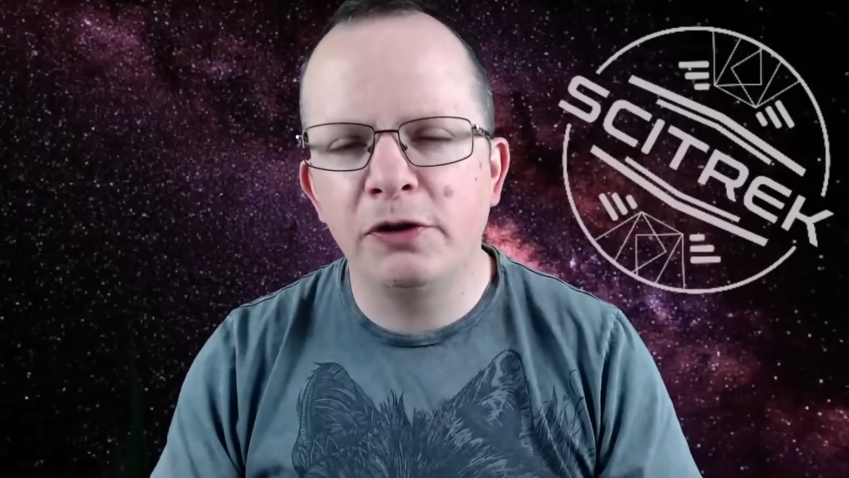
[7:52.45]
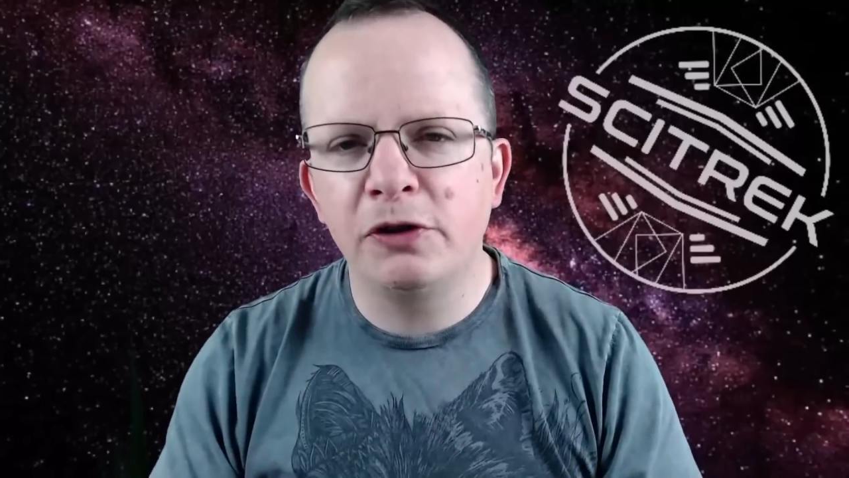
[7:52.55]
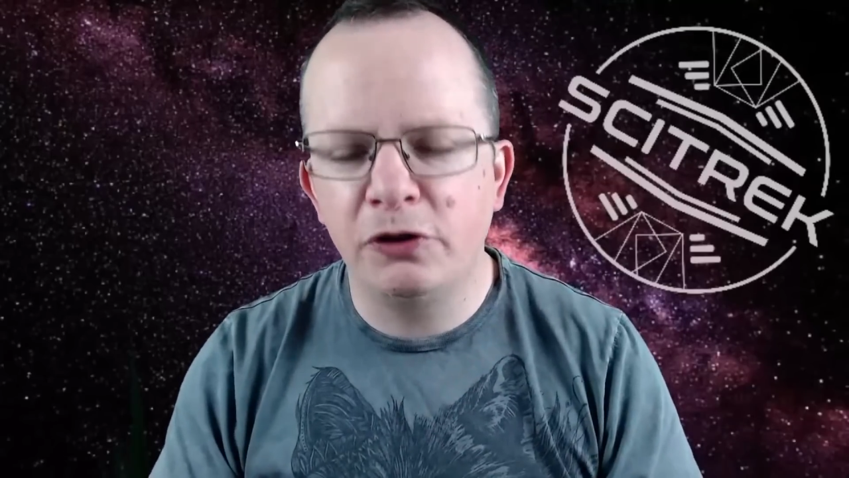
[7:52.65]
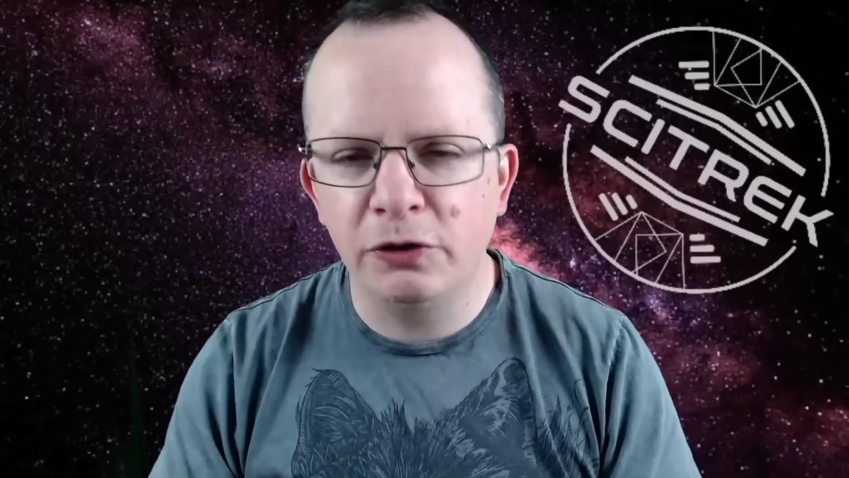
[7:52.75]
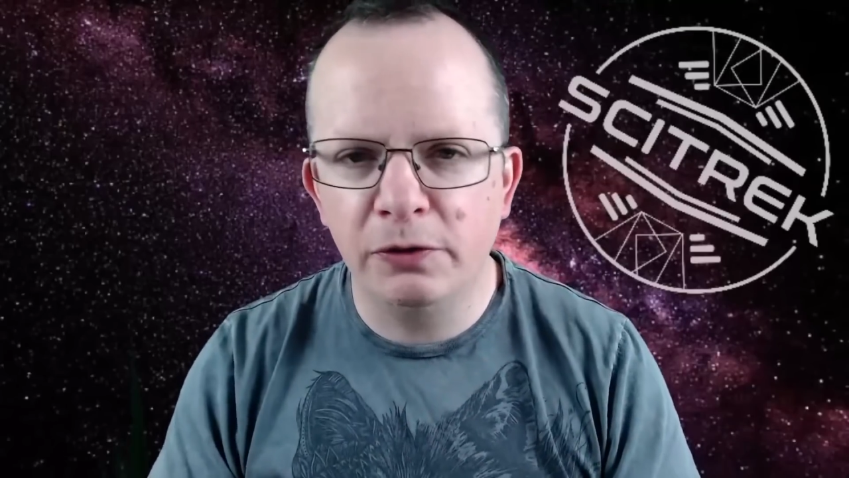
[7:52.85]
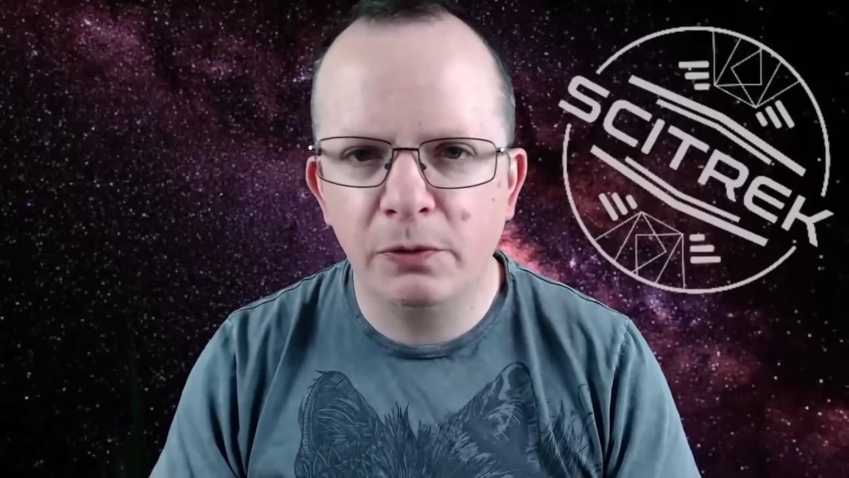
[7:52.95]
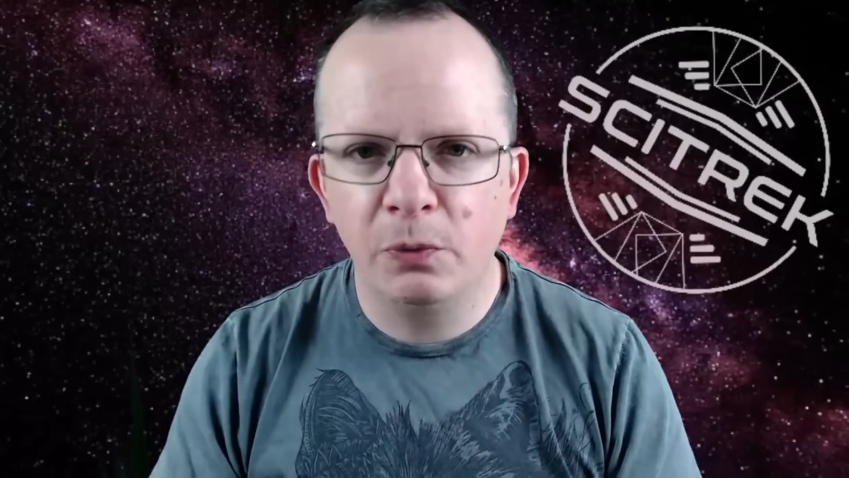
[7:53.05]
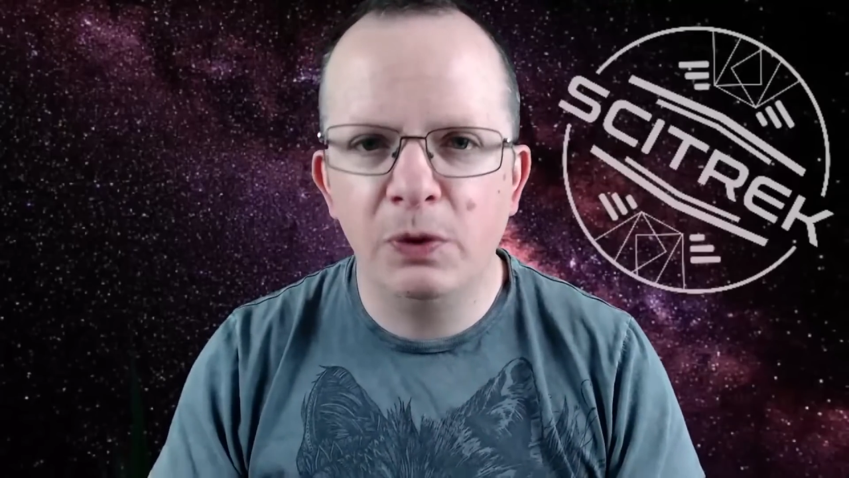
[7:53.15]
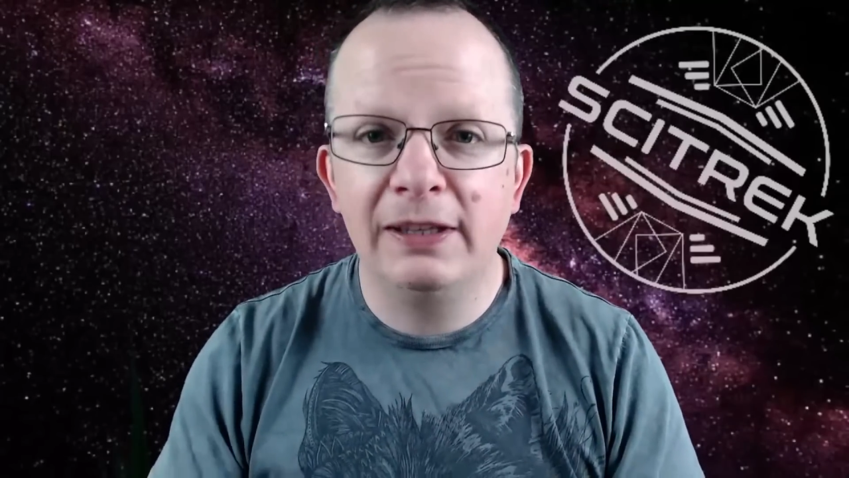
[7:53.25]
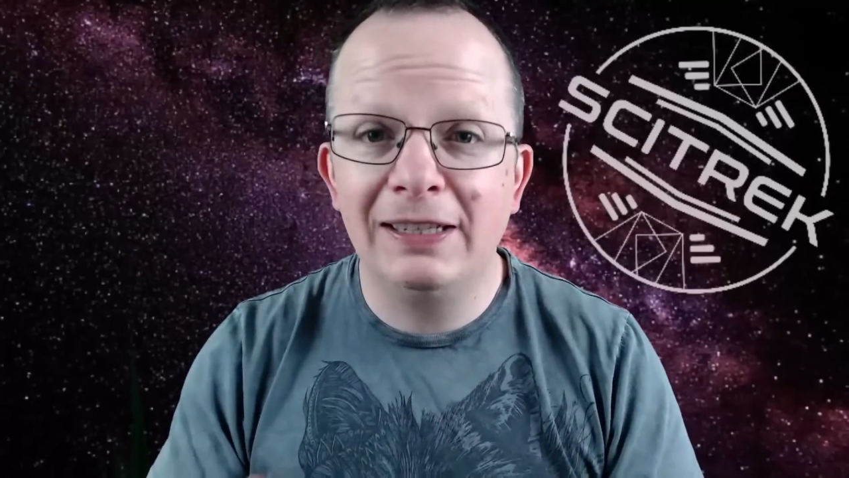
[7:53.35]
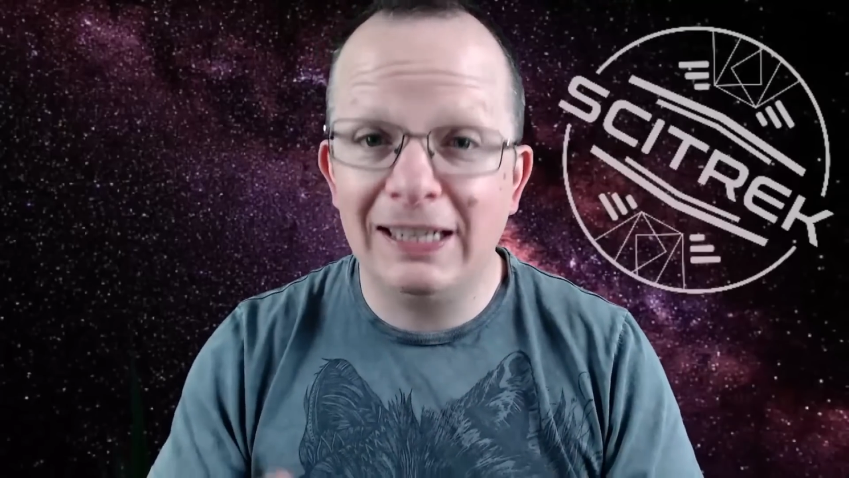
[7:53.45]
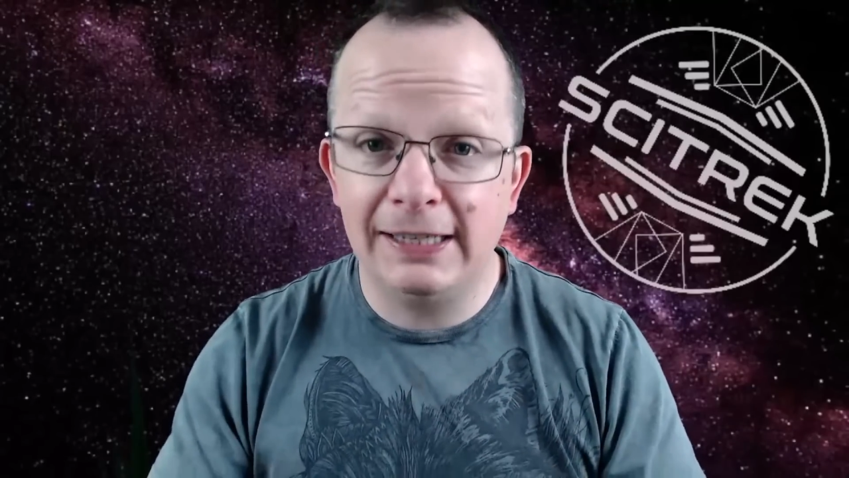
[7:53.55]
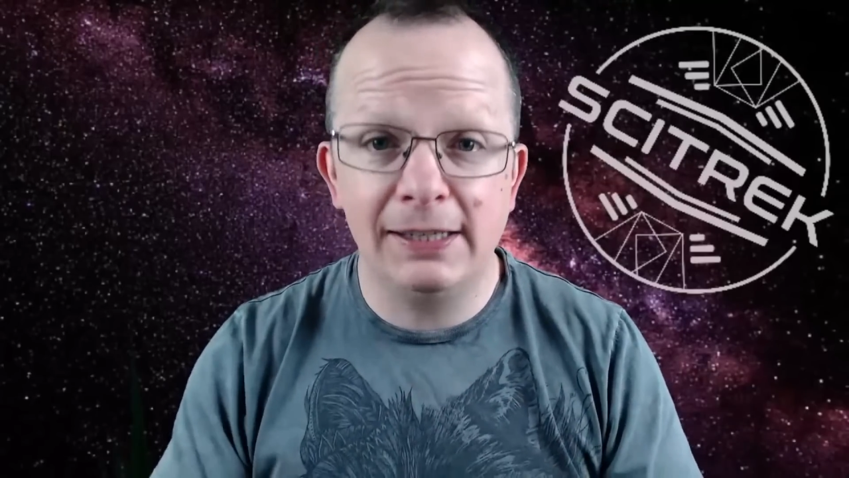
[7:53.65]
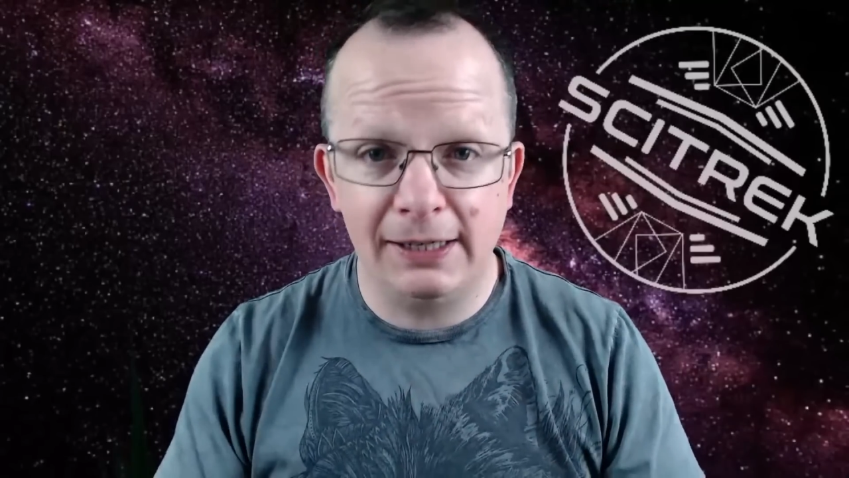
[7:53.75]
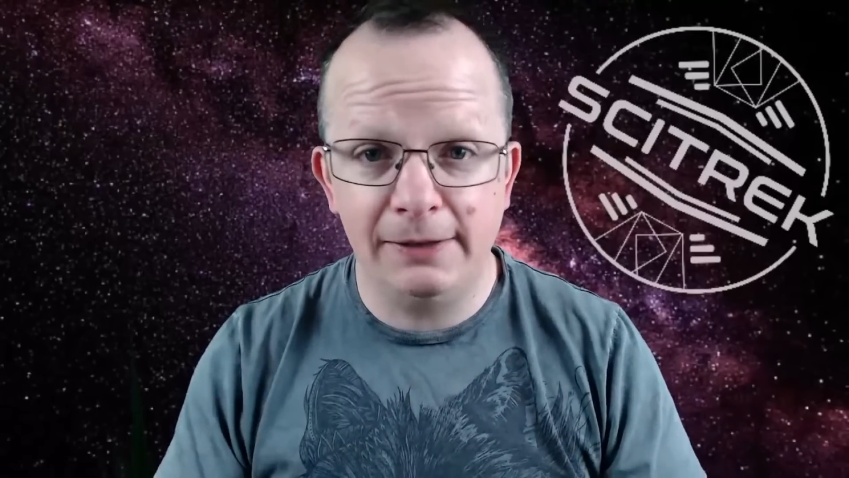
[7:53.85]
done with
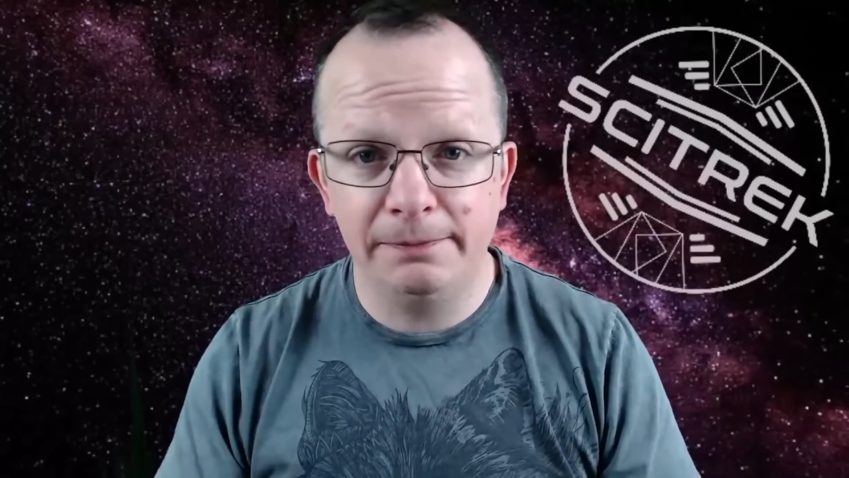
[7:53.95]
DC.